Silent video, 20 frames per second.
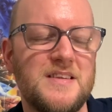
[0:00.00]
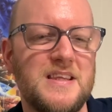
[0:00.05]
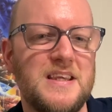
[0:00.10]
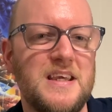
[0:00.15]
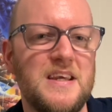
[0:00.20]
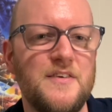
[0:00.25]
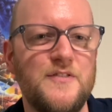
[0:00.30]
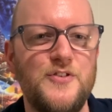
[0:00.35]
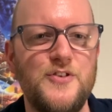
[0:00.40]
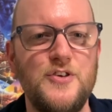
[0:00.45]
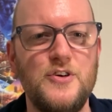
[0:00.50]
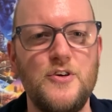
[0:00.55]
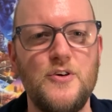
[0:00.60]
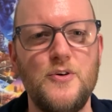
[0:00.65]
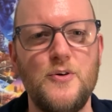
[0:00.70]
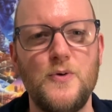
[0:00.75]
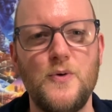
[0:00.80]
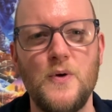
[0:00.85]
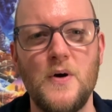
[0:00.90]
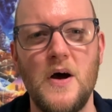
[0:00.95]
gives
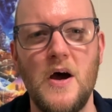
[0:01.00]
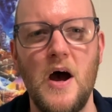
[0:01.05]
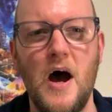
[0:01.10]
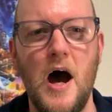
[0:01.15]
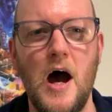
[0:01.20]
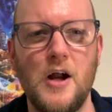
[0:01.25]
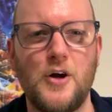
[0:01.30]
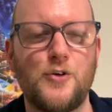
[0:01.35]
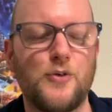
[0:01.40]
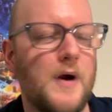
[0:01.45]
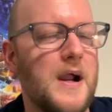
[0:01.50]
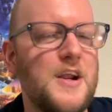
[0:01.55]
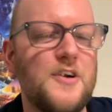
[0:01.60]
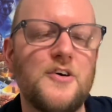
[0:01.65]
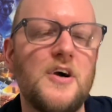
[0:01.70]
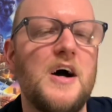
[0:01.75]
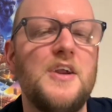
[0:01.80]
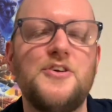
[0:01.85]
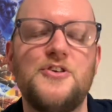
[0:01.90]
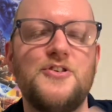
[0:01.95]
you a greater
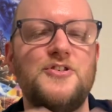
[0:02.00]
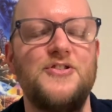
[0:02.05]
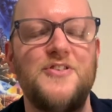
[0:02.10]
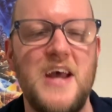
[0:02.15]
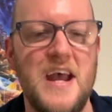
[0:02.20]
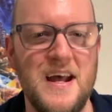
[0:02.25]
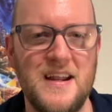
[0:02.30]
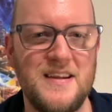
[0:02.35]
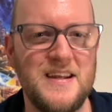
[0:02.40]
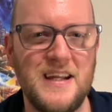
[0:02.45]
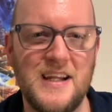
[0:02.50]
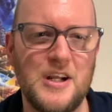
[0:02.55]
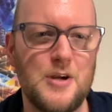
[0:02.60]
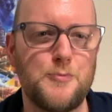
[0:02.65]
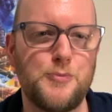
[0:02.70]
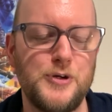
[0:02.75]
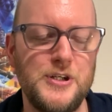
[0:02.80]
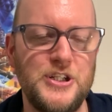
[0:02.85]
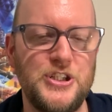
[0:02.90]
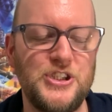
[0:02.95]
understanding and
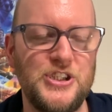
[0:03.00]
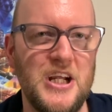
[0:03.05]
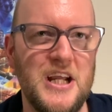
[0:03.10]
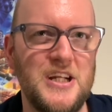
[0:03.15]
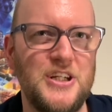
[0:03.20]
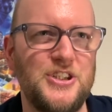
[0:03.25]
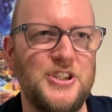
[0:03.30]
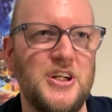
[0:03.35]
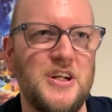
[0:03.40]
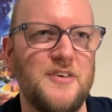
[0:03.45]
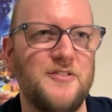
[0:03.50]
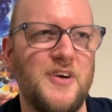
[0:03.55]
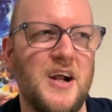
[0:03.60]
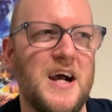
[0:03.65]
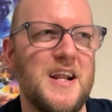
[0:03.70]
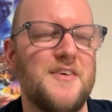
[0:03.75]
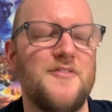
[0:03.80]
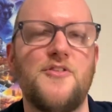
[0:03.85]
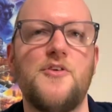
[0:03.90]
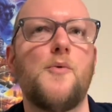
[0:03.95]
appreciation of kind
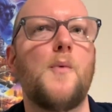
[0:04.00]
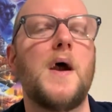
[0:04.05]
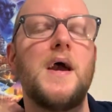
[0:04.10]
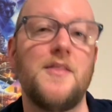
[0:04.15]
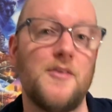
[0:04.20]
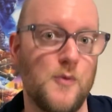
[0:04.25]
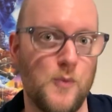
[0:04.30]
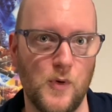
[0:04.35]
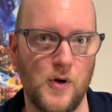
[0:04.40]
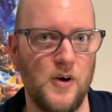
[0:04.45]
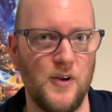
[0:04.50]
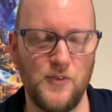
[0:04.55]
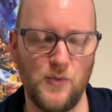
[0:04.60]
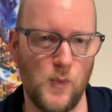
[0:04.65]
of the way the world